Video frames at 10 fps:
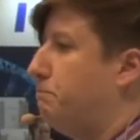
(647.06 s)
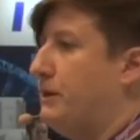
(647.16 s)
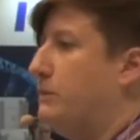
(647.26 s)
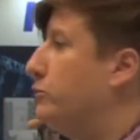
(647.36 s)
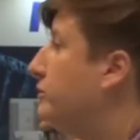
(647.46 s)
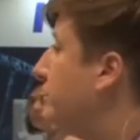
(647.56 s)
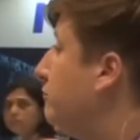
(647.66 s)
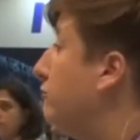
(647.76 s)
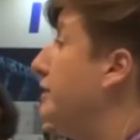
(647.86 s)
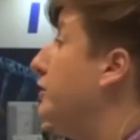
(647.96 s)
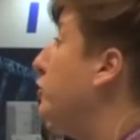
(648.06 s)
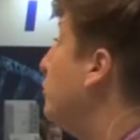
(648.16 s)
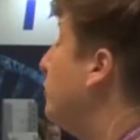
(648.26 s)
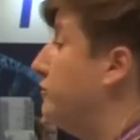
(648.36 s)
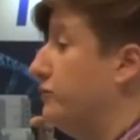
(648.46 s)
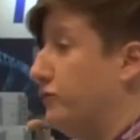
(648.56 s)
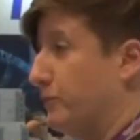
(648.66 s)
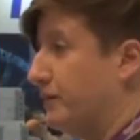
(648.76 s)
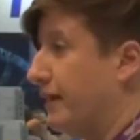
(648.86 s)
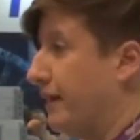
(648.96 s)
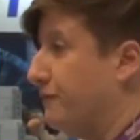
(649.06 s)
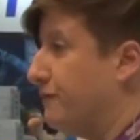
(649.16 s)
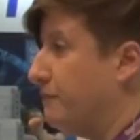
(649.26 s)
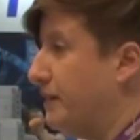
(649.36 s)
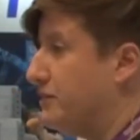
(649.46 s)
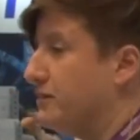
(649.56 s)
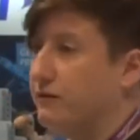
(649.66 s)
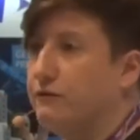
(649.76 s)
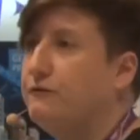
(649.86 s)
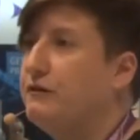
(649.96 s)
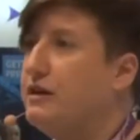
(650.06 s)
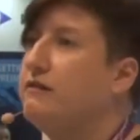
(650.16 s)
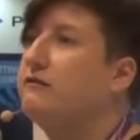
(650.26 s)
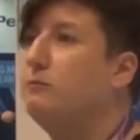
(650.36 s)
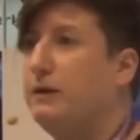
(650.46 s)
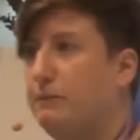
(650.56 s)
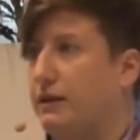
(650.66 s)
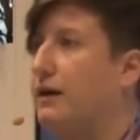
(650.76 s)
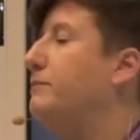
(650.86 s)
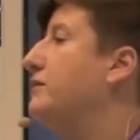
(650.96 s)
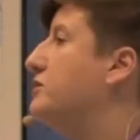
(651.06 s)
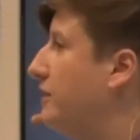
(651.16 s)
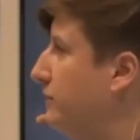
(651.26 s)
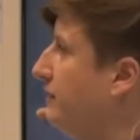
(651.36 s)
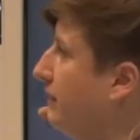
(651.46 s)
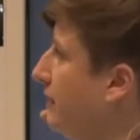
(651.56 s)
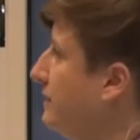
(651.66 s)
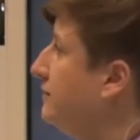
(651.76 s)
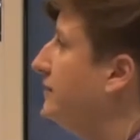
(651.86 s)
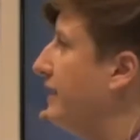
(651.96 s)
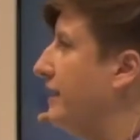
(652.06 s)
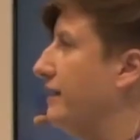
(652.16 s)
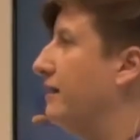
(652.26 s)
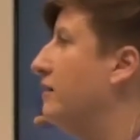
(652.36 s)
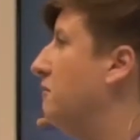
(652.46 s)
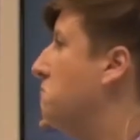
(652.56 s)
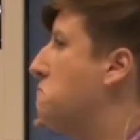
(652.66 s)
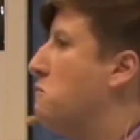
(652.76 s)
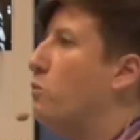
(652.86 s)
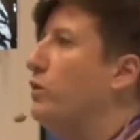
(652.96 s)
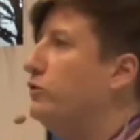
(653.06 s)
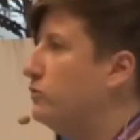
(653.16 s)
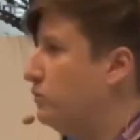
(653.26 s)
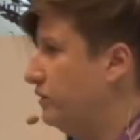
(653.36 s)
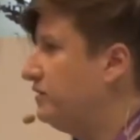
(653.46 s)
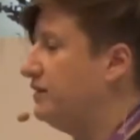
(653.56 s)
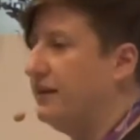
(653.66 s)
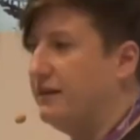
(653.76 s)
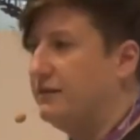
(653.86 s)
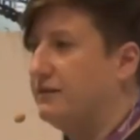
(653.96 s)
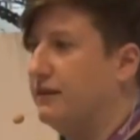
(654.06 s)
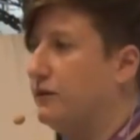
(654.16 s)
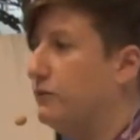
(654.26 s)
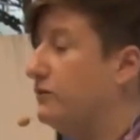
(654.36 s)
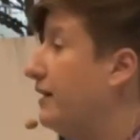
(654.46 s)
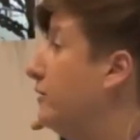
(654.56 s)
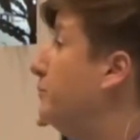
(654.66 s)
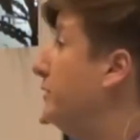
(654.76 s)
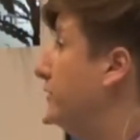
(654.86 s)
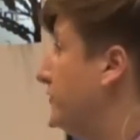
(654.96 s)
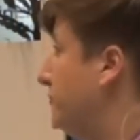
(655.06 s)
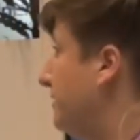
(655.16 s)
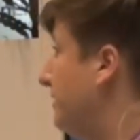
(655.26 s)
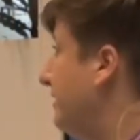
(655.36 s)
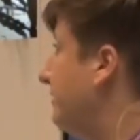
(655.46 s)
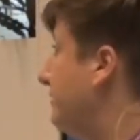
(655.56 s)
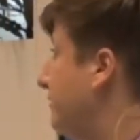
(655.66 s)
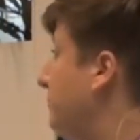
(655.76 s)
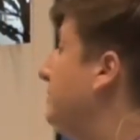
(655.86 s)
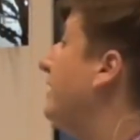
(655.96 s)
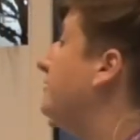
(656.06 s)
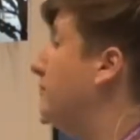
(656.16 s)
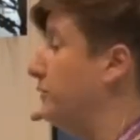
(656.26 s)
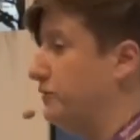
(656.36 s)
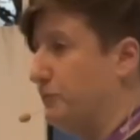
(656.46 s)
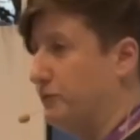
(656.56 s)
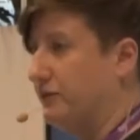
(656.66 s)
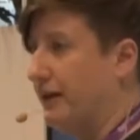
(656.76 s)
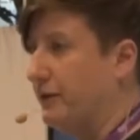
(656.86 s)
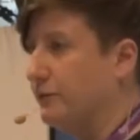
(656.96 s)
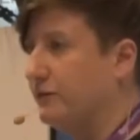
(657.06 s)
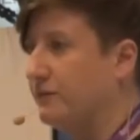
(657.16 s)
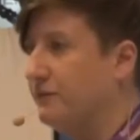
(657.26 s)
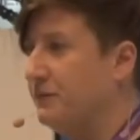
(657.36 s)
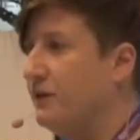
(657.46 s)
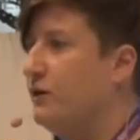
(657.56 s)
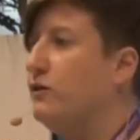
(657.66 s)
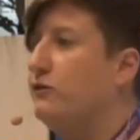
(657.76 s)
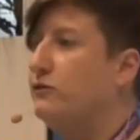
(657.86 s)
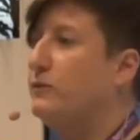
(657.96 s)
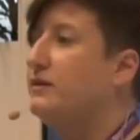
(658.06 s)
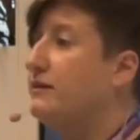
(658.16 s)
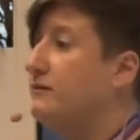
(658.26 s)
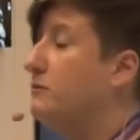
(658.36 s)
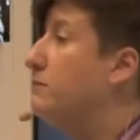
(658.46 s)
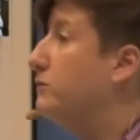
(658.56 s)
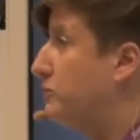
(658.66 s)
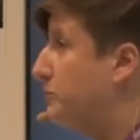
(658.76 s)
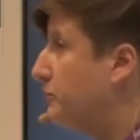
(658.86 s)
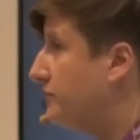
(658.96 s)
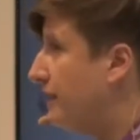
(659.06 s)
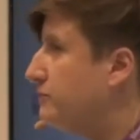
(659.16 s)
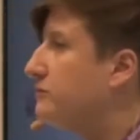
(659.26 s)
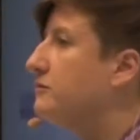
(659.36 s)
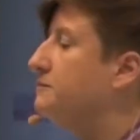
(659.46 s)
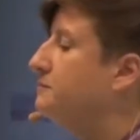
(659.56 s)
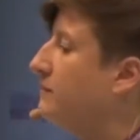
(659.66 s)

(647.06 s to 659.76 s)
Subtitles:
people didn't really know what to do with that information. For years, people had been shouting at us saying, we don't want to test a single cell because of mosaicism, test multiple cells. So we tested multiple cells,